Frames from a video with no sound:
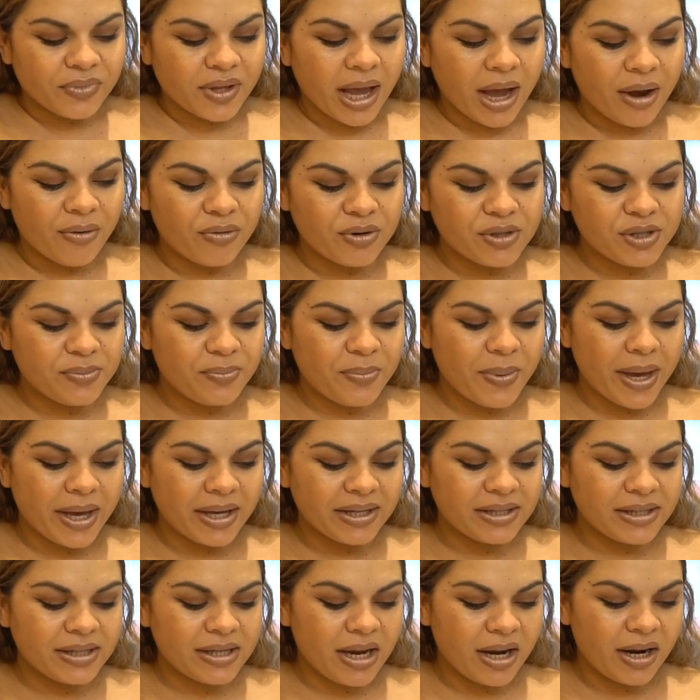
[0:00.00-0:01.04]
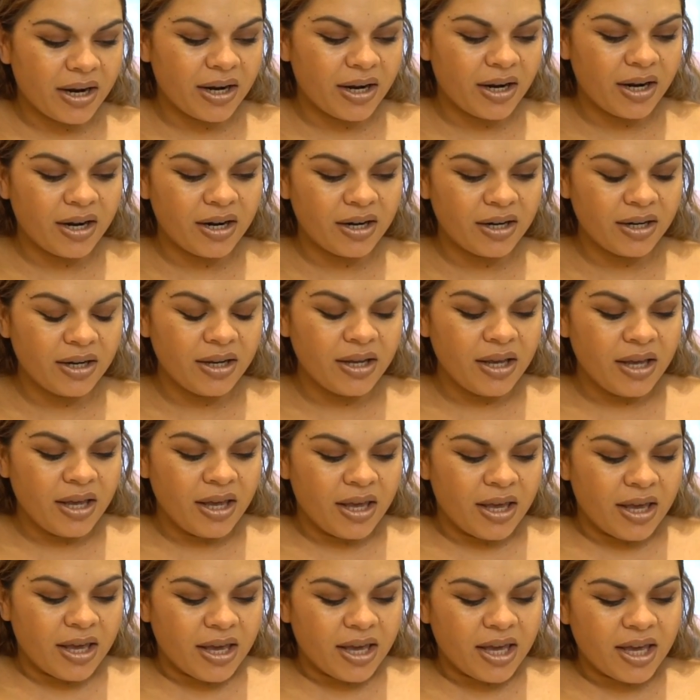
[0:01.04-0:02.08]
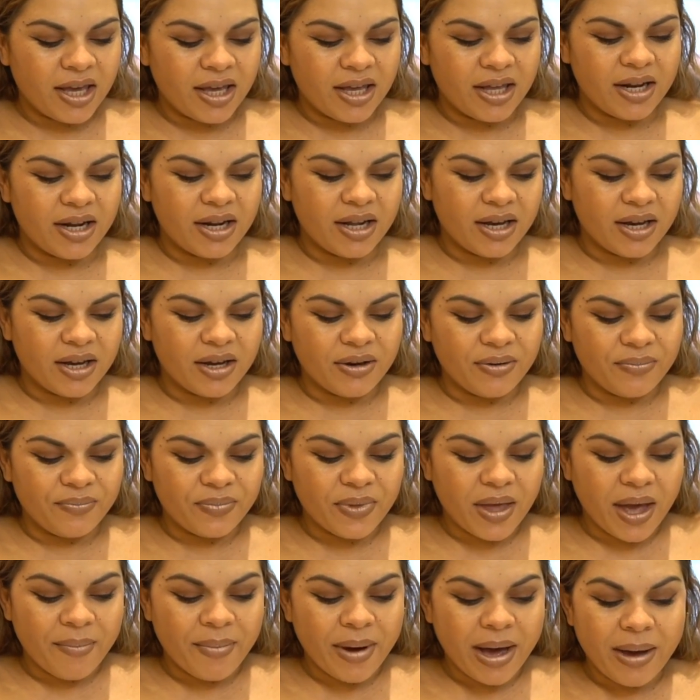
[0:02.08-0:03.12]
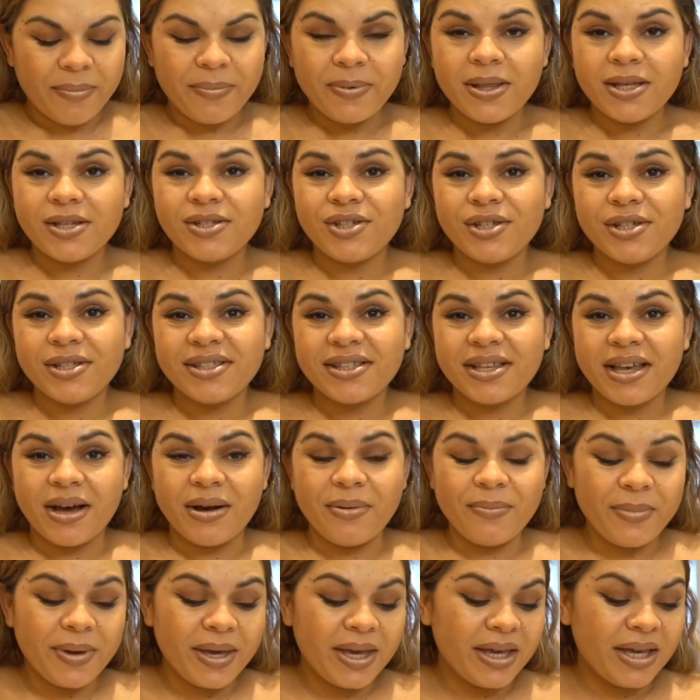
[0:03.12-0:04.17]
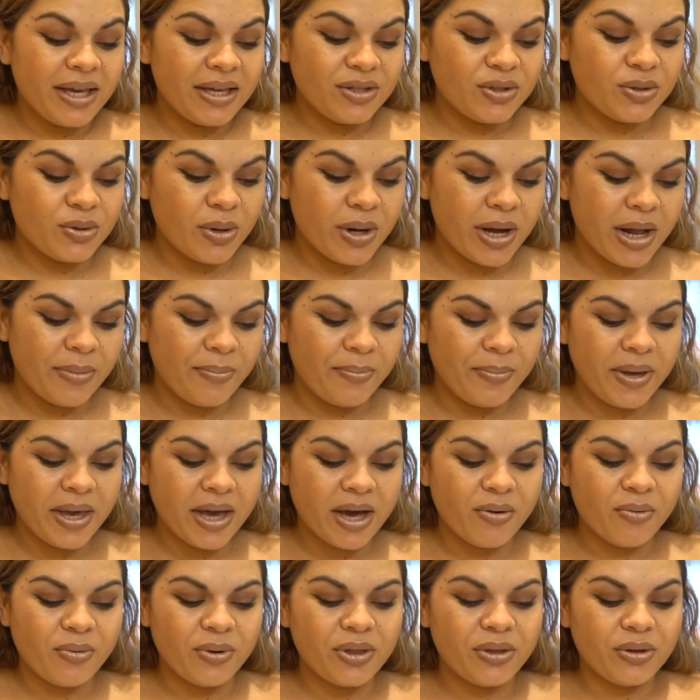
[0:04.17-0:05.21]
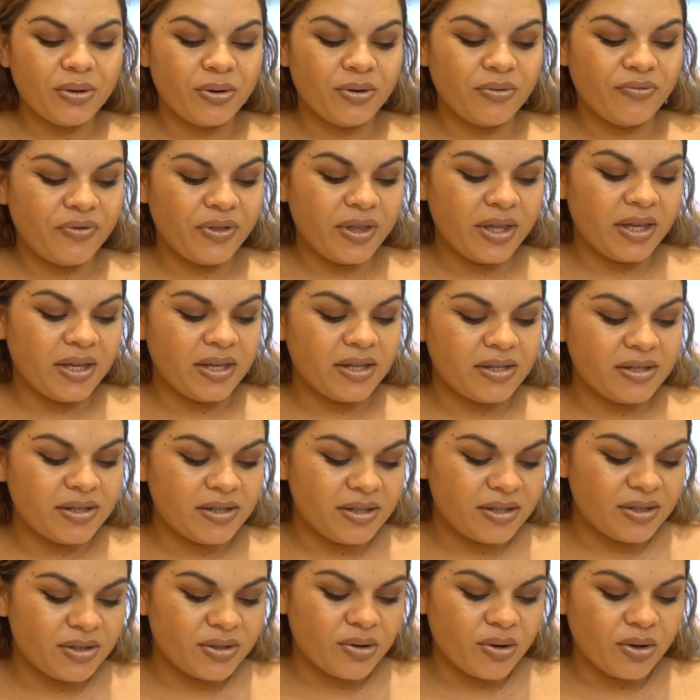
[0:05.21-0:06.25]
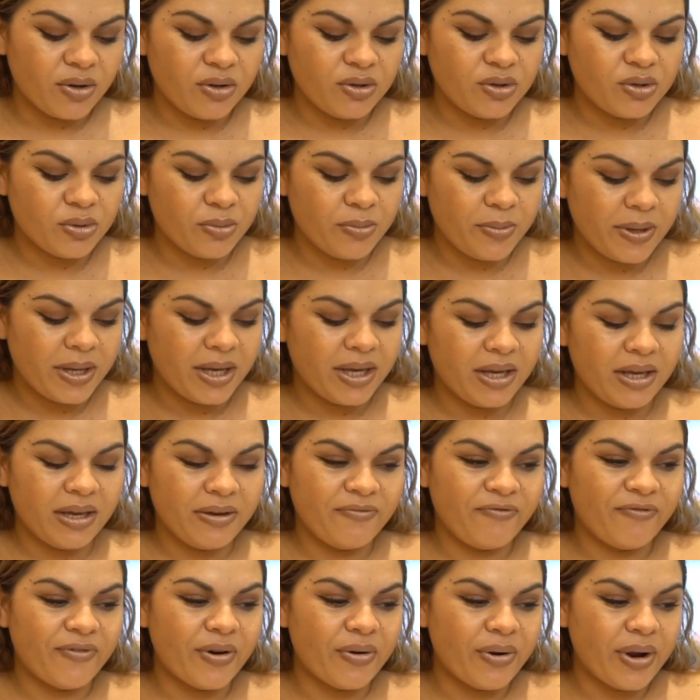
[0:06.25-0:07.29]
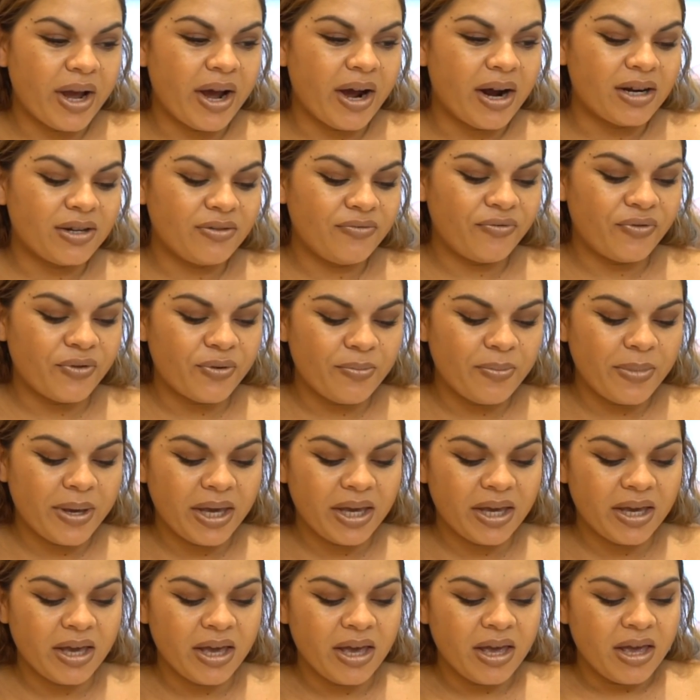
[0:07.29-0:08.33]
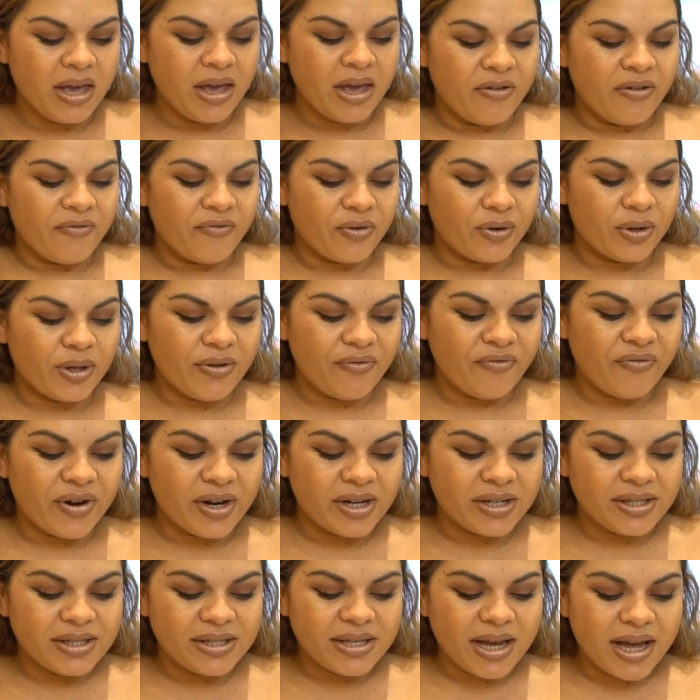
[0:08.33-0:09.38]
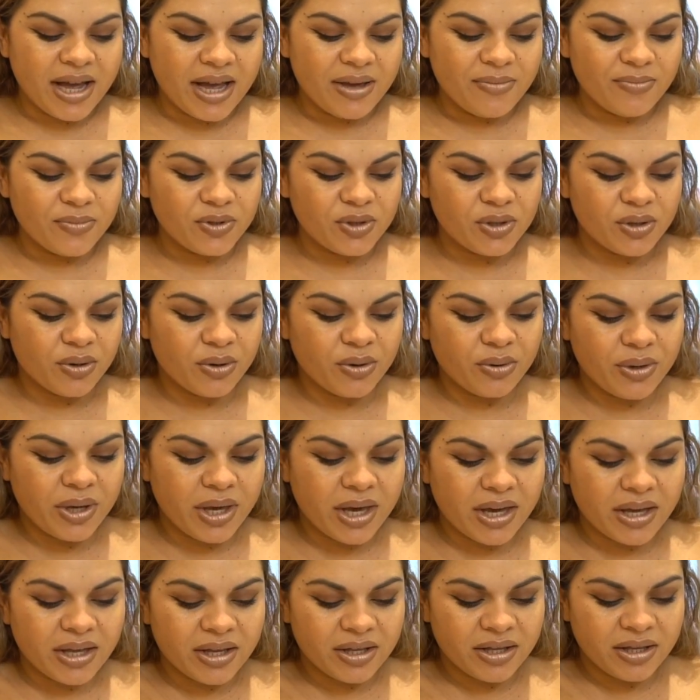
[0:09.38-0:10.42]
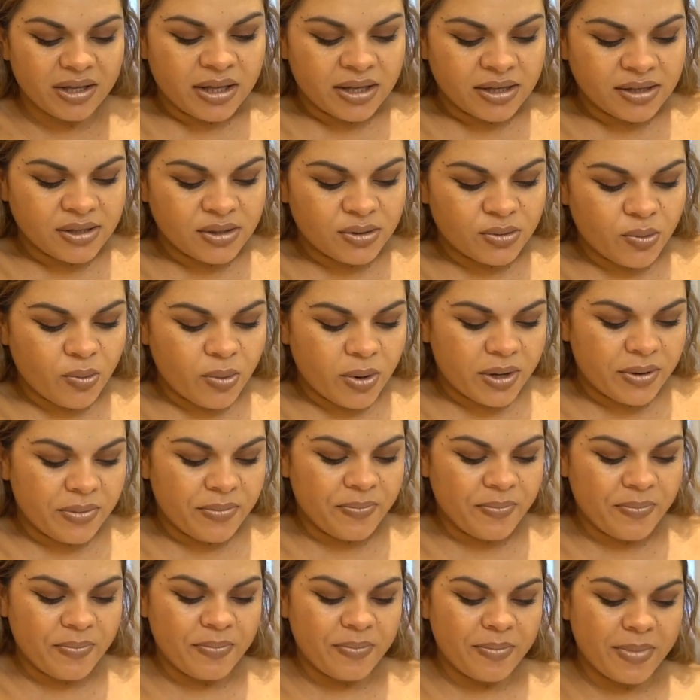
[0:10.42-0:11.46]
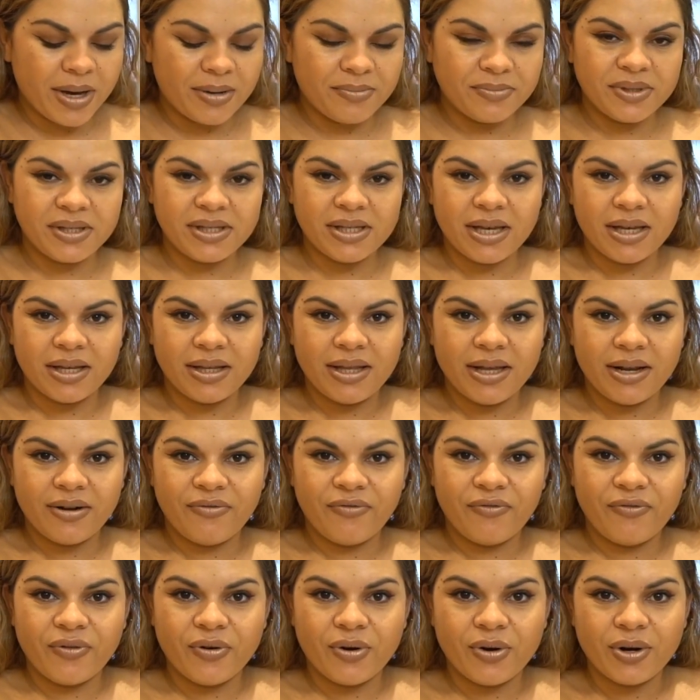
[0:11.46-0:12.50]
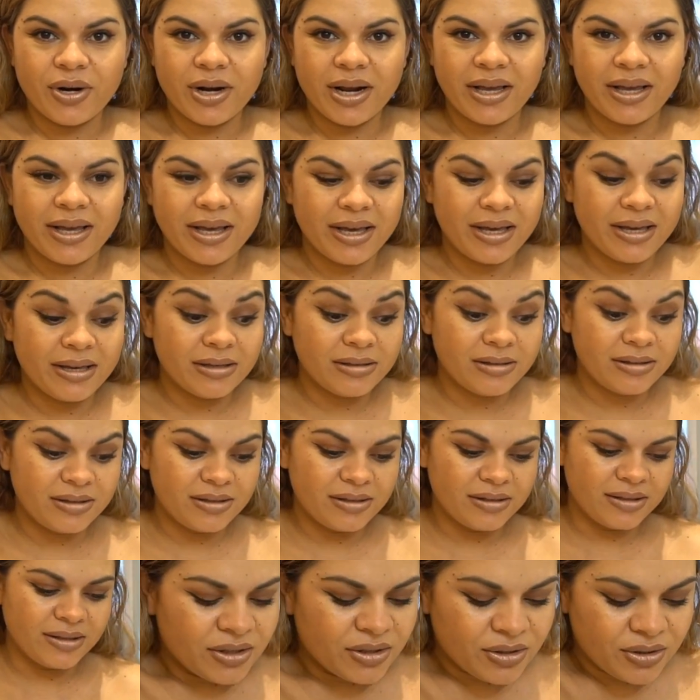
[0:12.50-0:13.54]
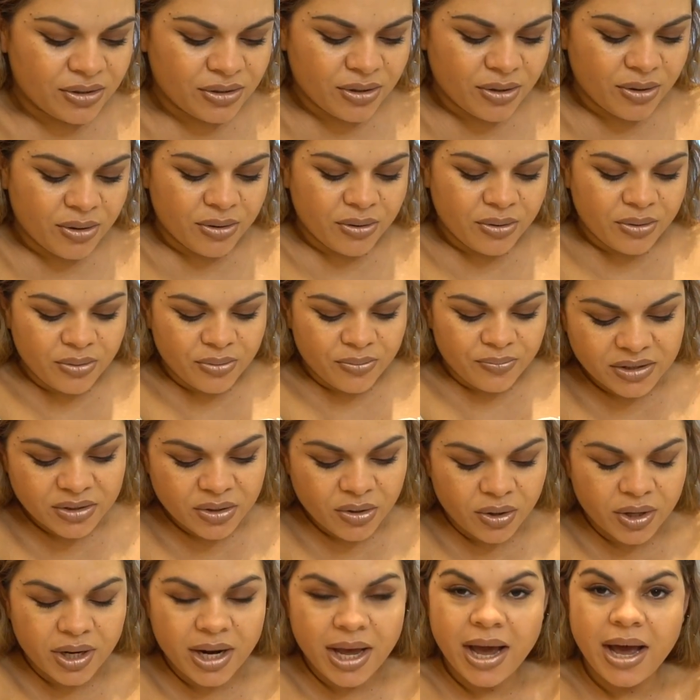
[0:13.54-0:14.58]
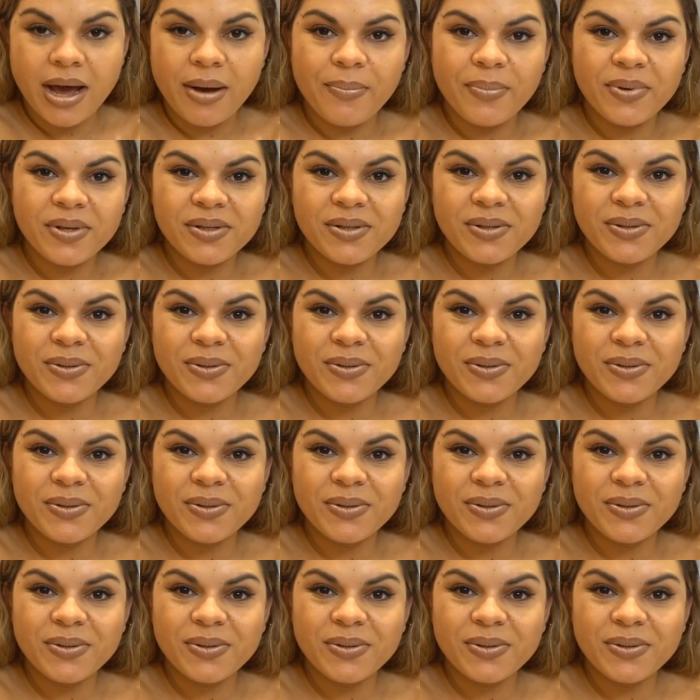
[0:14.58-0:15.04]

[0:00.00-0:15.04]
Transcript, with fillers: I respect her, and um, I'm happy that she's coming to help me out with all of this. It's going to be very hard for me for the first time, so yeah, that's what moms are there for, I guess. So it's gonna happen